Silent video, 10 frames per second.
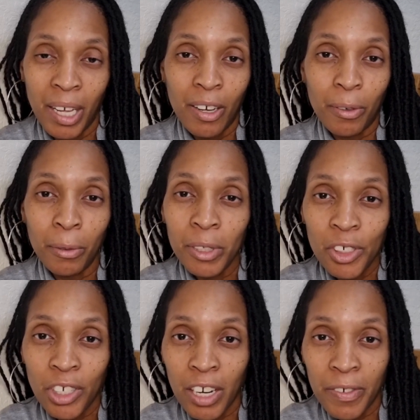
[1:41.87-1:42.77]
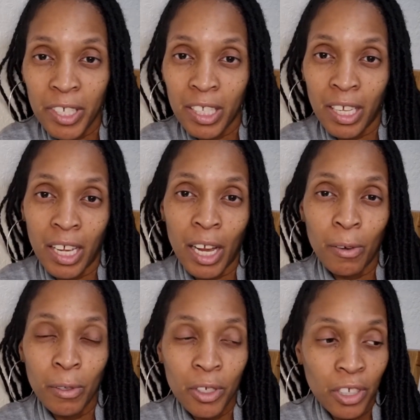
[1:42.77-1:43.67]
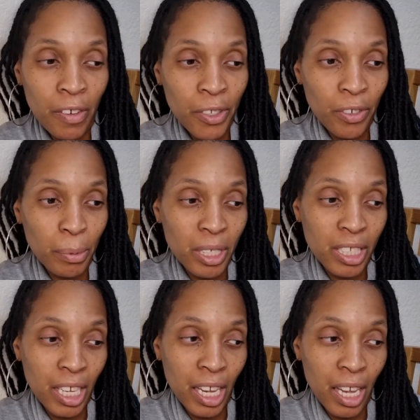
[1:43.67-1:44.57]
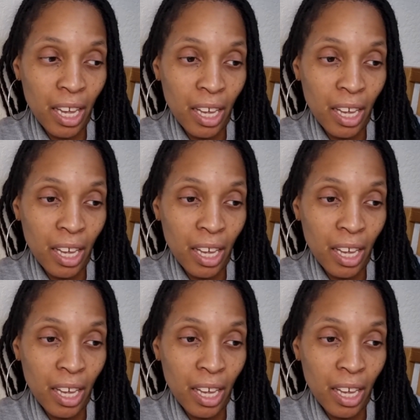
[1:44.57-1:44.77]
All the drivers are there, all the drivers are up to date.